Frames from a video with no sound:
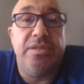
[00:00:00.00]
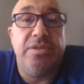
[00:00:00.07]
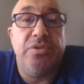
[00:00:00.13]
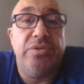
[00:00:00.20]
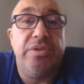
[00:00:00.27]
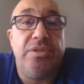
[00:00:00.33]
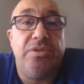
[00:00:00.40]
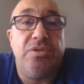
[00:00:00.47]

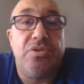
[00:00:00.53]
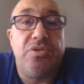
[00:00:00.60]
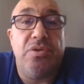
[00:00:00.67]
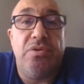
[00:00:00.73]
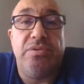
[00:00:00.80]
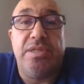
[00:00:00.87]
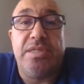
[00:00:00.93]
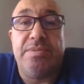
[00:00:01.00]
You need to
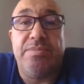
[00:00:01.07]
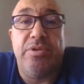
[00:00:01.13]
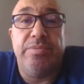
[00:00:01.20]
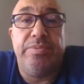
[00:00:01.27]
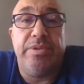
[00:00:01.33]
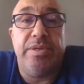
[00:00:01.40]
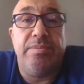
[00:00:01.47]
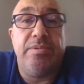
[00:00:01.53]
solve the small
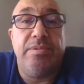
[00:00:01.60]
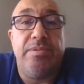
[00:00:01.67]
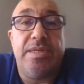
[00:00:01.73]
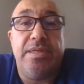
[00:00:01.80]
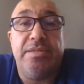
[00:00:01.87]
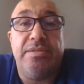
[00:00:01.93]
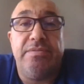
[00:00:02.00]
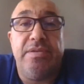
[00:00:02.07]
problems,
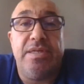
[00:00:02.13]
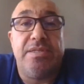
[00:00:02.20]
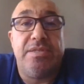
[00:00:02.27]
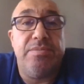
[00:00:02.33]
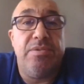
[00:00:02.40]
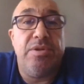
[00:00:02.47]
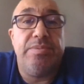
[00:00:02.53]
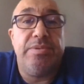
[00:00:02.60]
otherwise
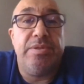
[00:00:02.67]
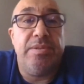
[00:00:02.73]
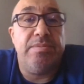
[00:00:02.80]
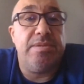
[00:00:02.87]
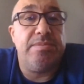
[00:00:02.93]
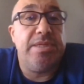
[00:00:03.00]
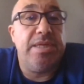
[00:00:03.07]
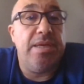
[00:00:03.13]
small
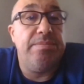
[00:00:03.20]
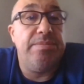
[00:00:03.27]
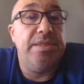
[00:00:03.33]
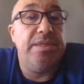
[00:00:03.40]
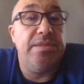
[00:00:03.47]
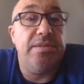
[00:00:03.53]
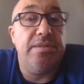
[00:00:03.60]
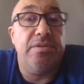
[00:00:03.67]
problems can
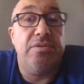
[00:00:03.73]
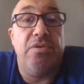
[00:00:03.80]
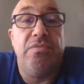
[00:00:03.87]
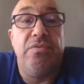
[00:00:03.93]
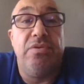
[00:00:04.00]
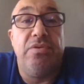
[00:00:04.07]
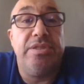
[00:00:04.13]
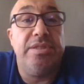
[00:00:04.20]
be
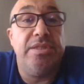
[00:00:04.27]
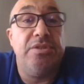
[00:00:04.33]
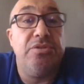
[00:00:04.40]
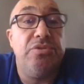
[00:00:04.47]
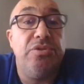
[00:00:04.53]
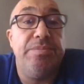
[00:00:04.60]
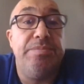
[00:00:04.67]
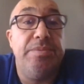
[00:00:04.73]
converted
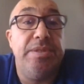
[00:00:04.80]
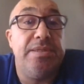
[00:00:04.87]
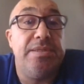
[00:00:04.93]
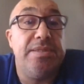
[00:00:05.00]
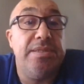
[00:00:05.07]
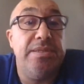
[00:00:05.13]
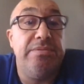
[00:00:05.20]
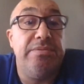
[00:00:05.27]
into a big
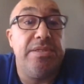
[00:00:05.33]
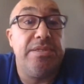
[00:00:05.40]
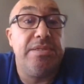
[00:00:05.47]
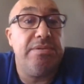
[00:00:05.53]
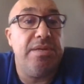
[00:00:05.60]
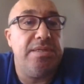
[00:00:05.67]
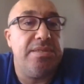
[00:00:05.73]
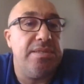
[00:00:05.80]
serious
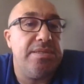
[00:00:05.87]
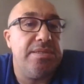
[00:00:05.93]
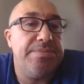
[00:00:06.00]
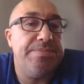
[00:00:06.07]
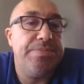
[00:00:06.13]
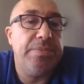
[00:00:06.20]
crisis.